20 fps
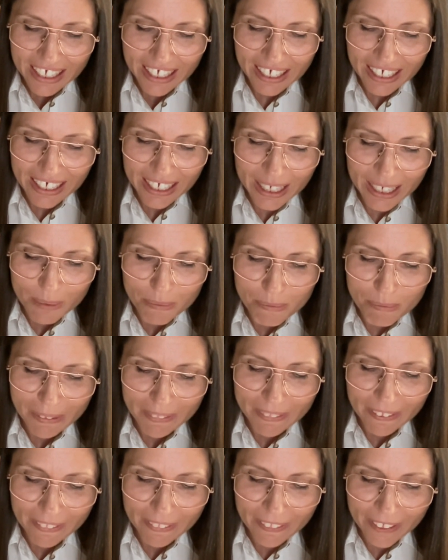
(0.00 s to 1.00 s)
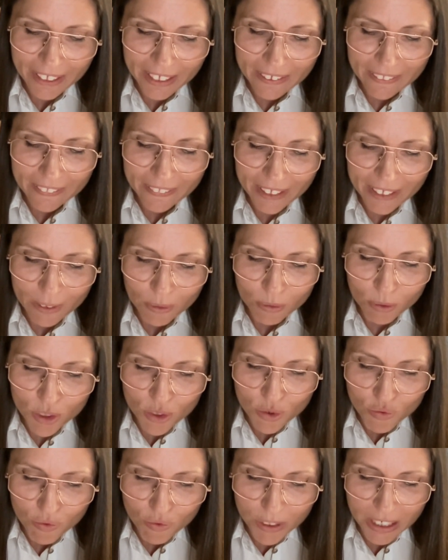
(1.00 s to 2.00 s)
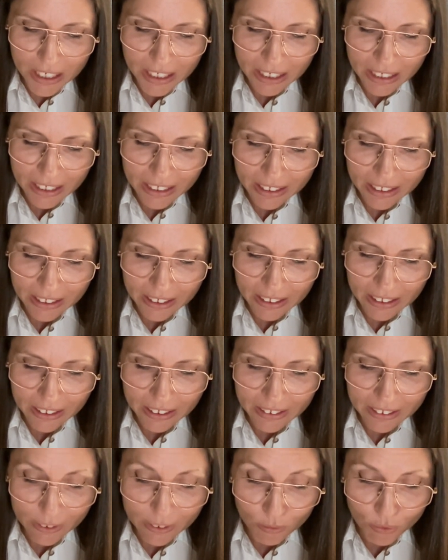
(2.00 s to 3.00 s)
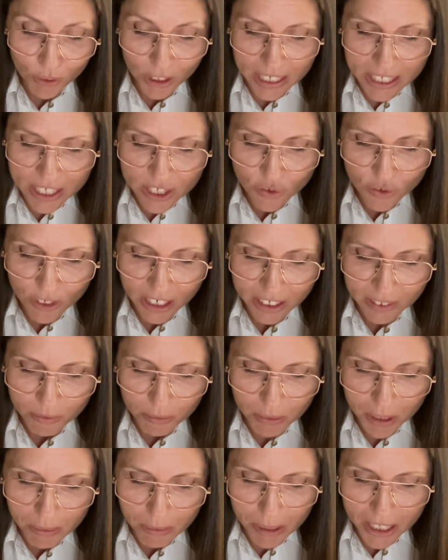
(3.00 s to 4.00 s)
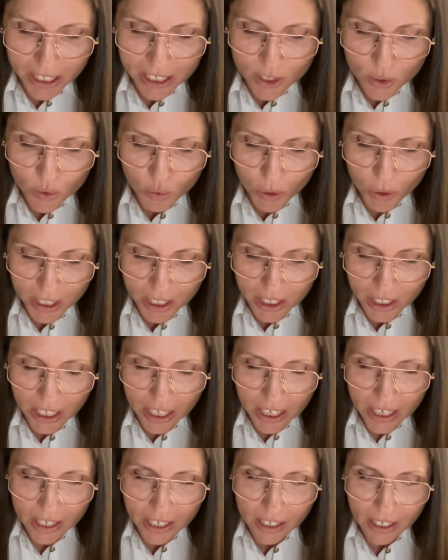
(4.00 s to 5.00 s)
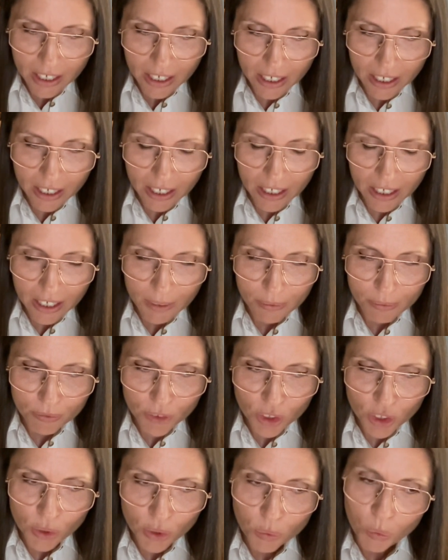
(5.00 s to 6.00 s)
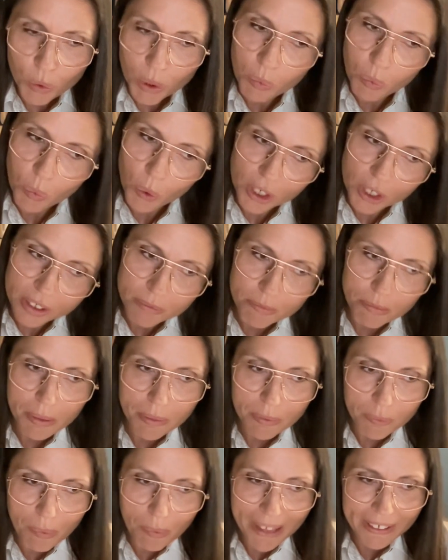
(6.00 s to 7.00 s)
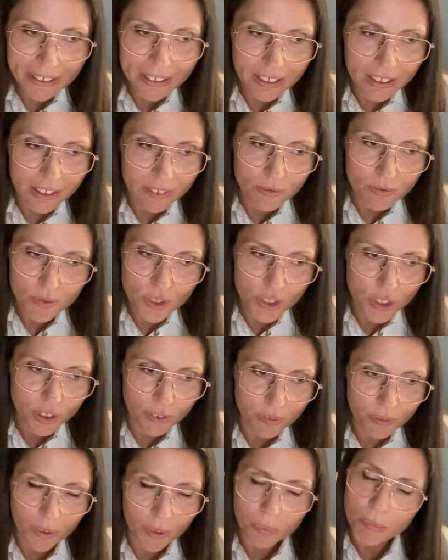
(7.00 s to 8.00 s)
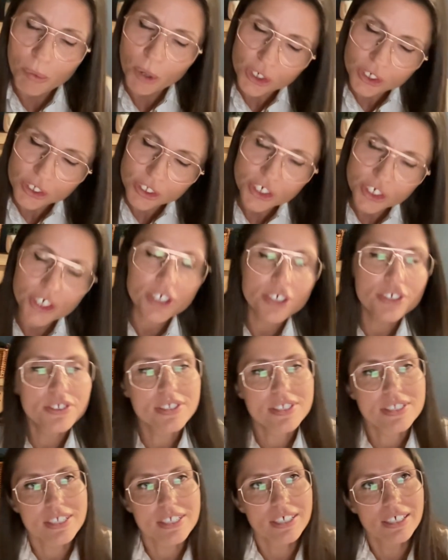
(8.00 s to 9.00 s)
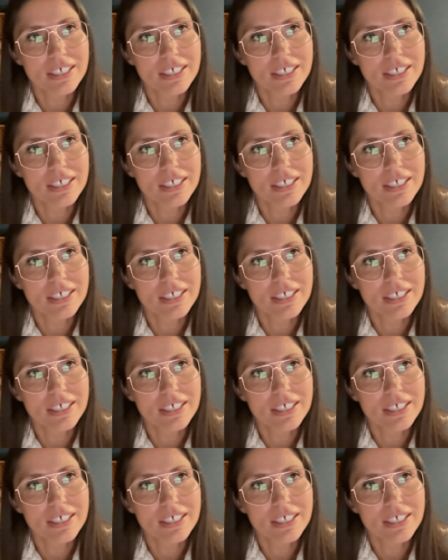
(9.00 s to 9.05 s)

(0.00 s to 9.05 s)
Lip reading: But the thing that was really that really struck me, because we worked with many sort of partners,